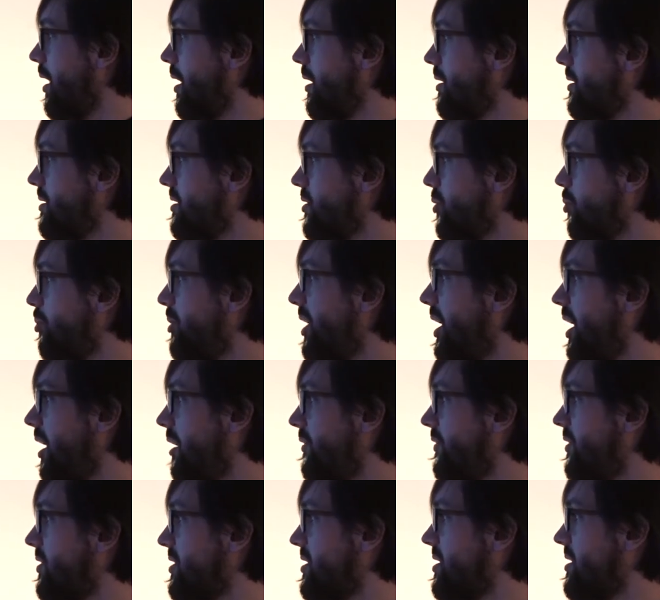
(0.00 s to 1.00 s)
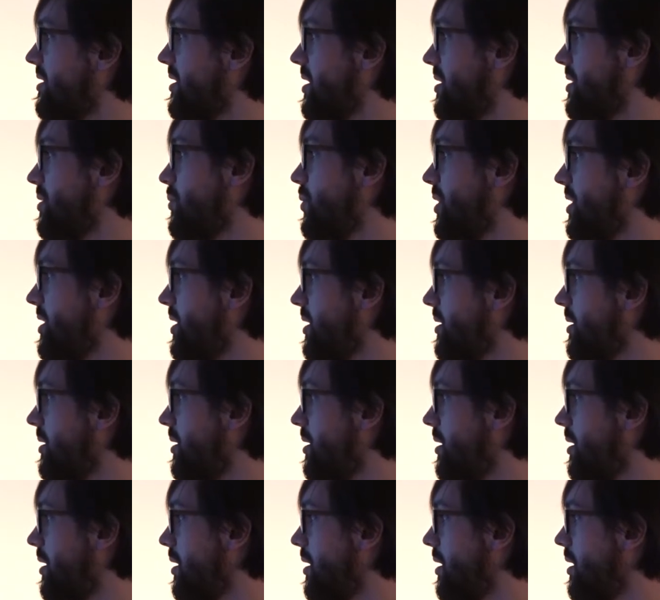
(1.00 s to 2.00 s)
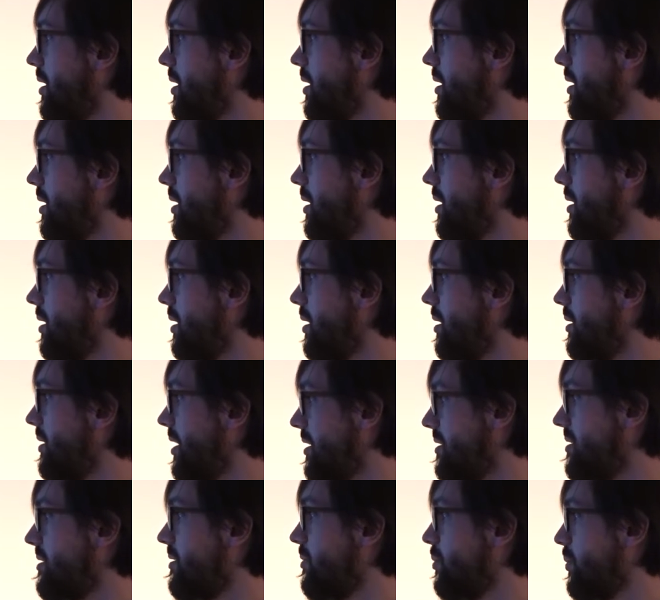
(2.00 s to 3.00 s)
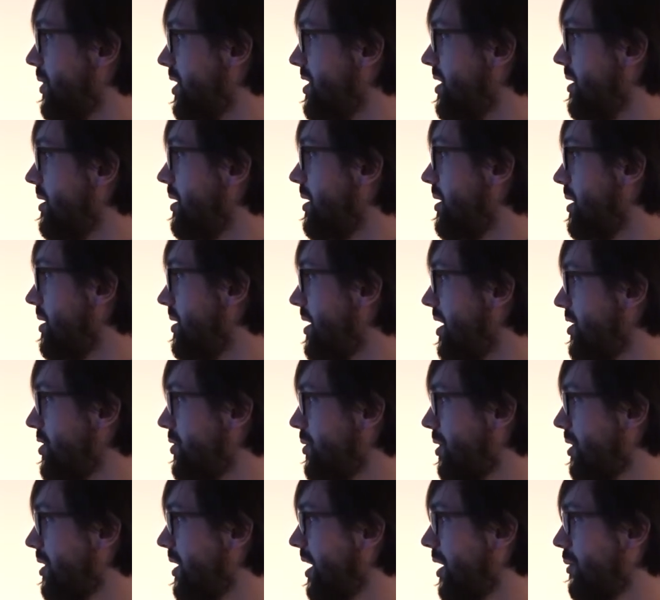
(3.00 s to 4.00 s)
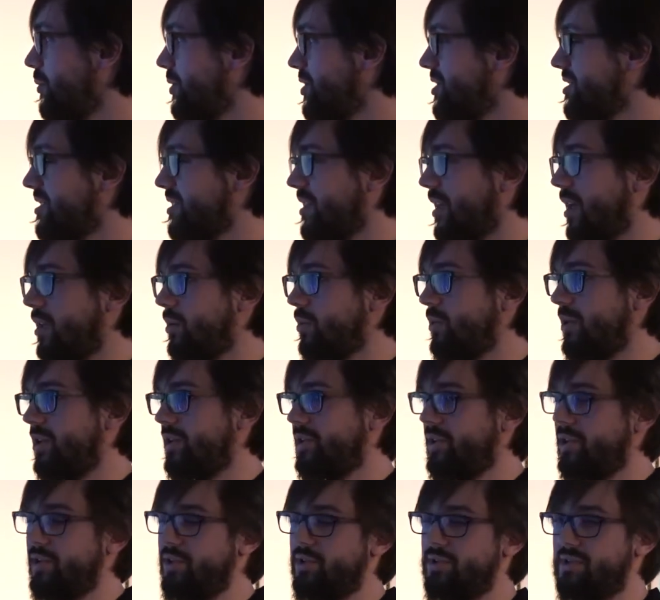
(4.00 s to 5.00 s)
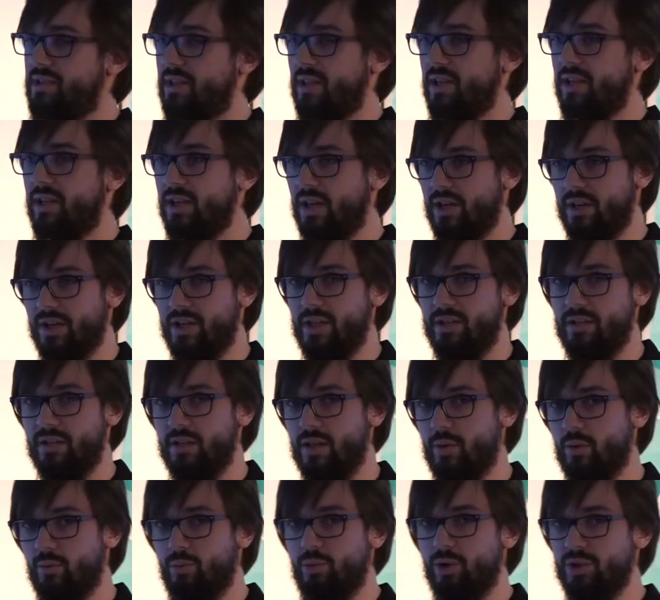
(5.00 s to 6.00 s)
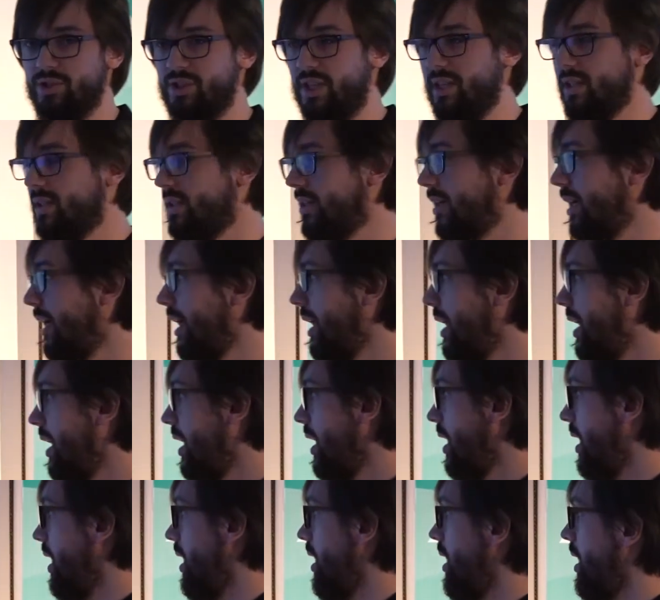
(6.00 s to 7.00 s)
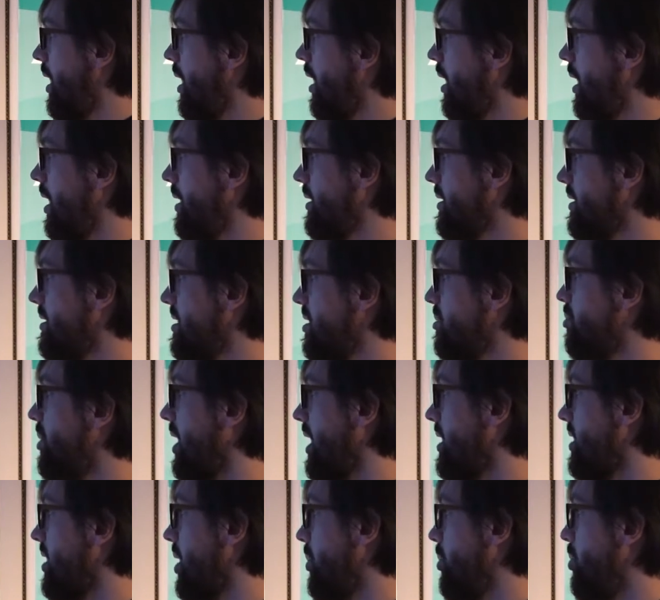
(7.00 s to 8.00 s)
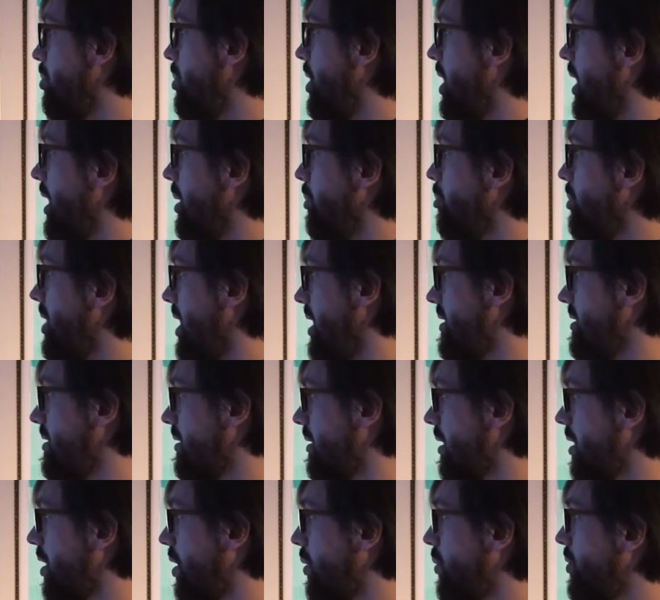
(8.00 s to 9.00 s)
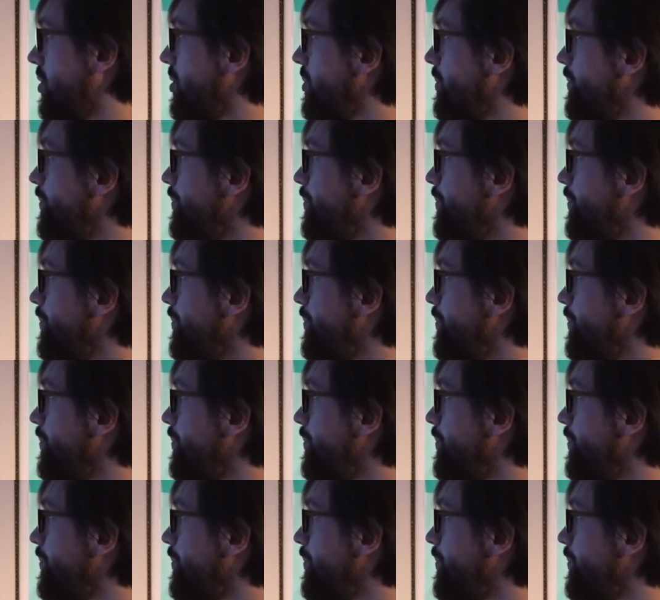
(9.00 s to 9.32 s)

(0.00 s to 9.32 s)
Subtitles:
So behave uses tests written in a natural language style. We are using Gherkin in our project, and this is backed up by Python code.